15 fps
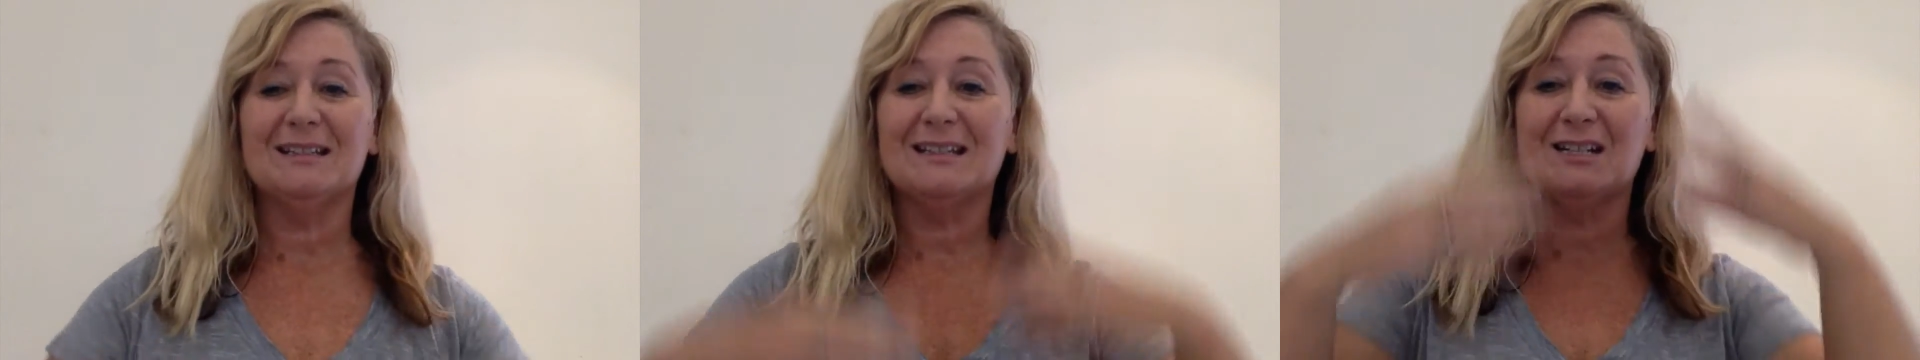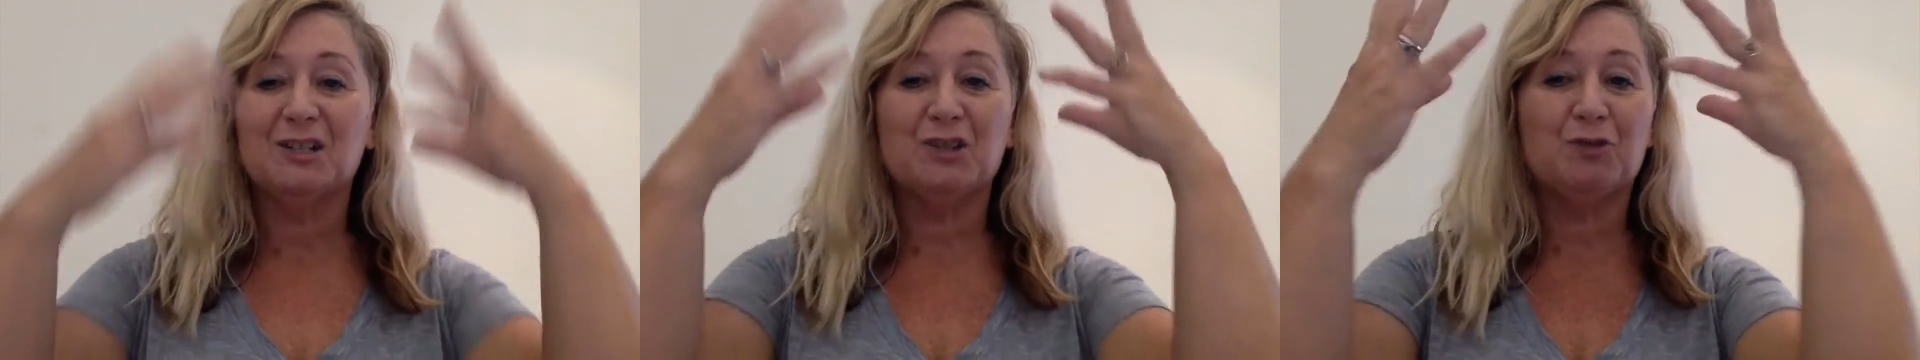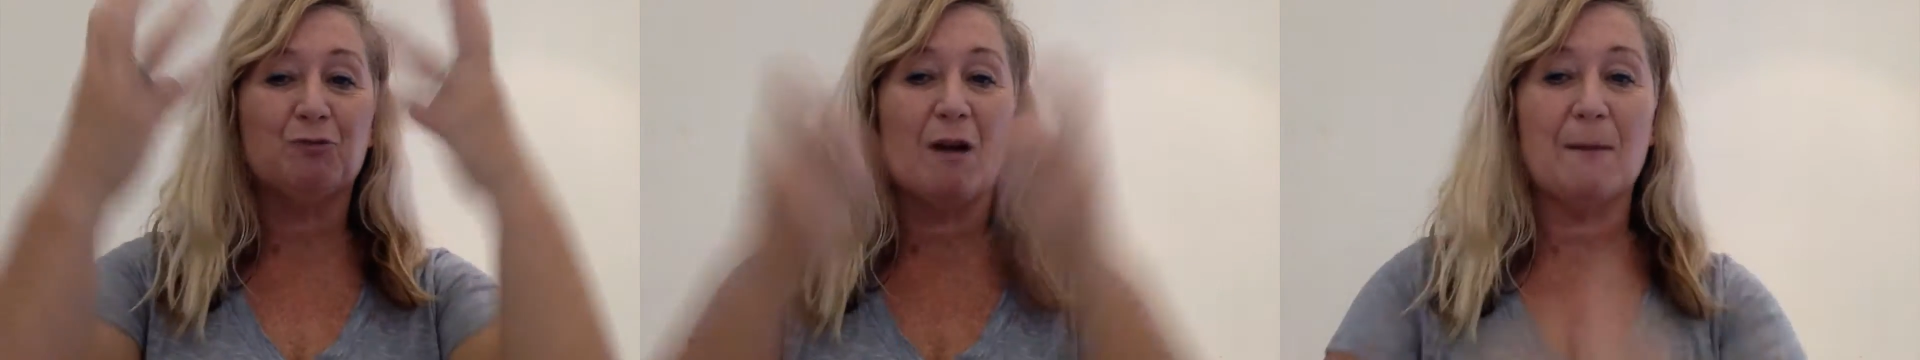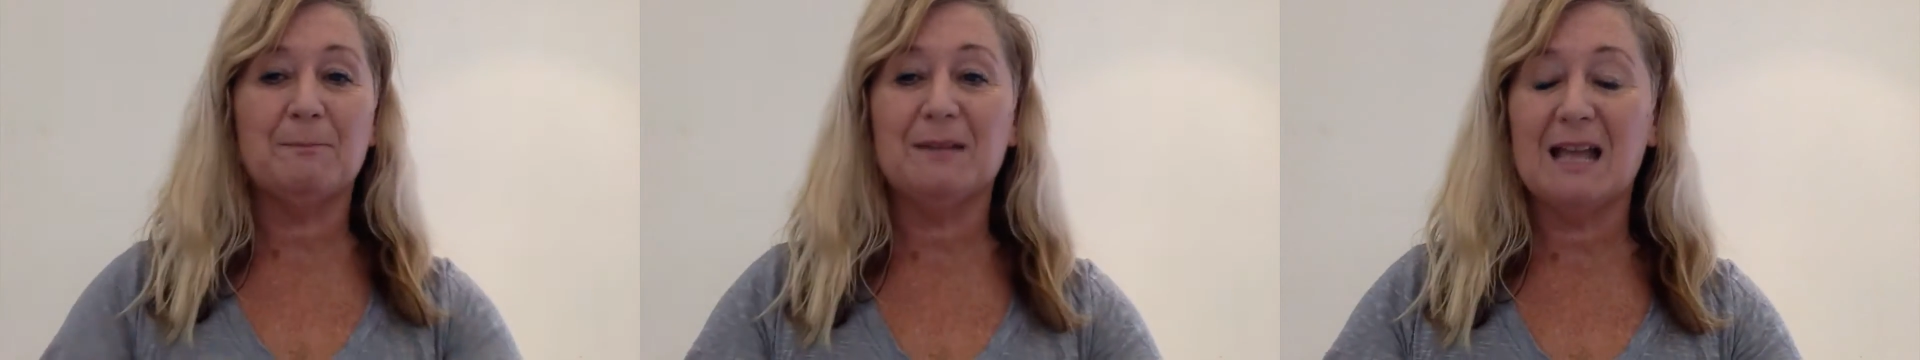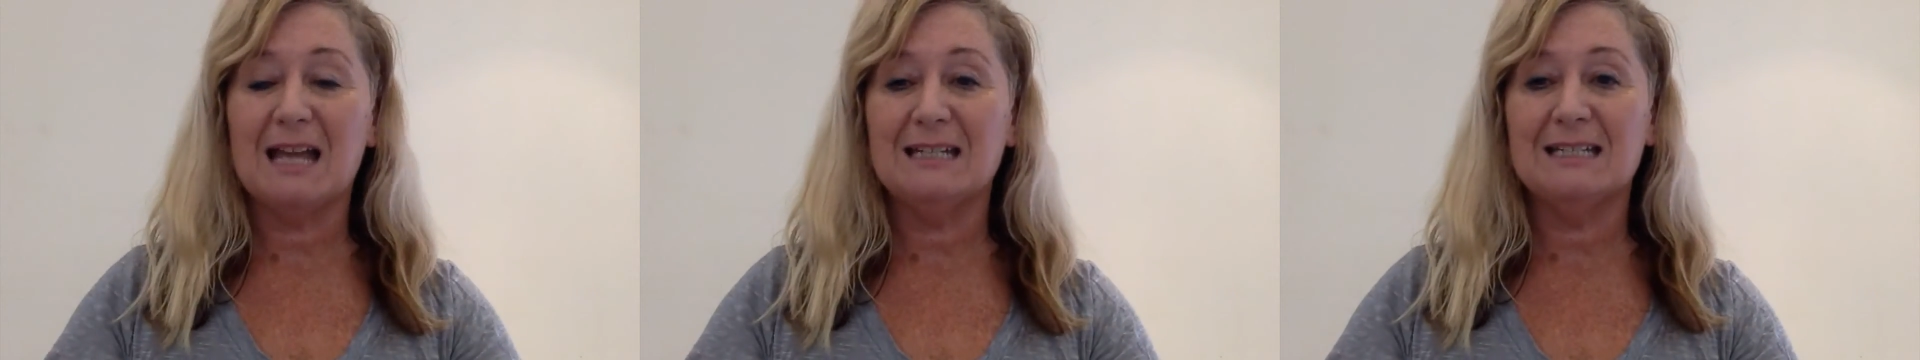They just drop
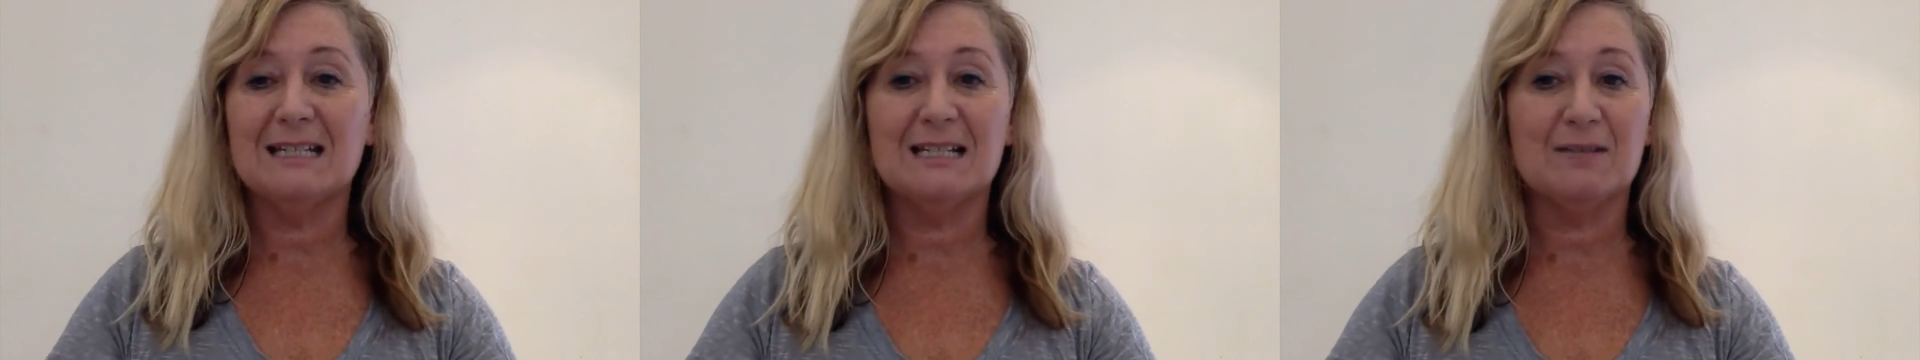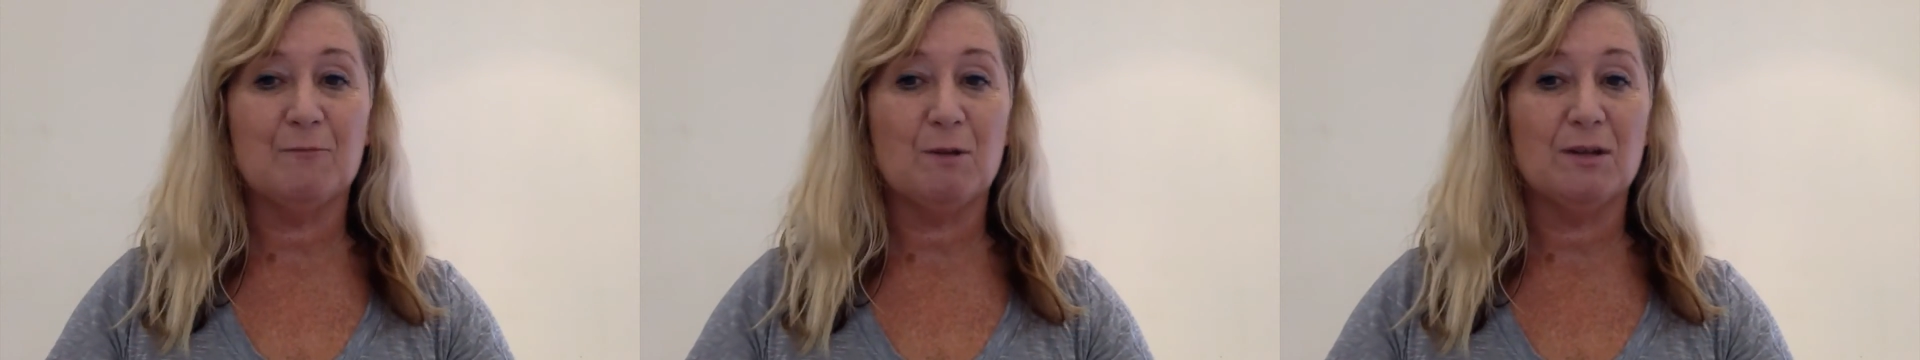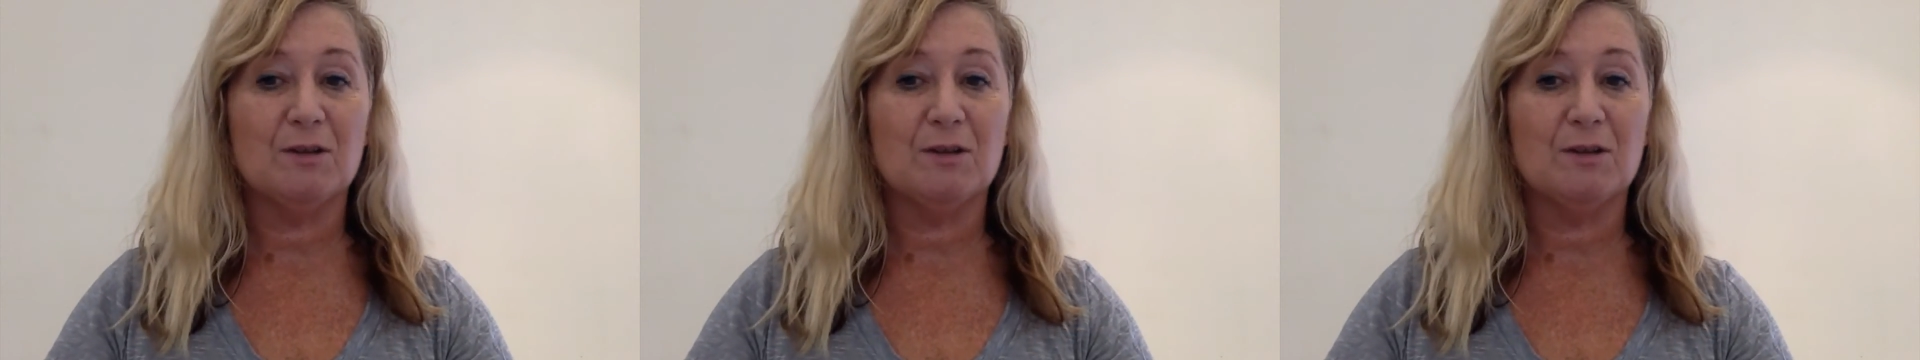the endings of what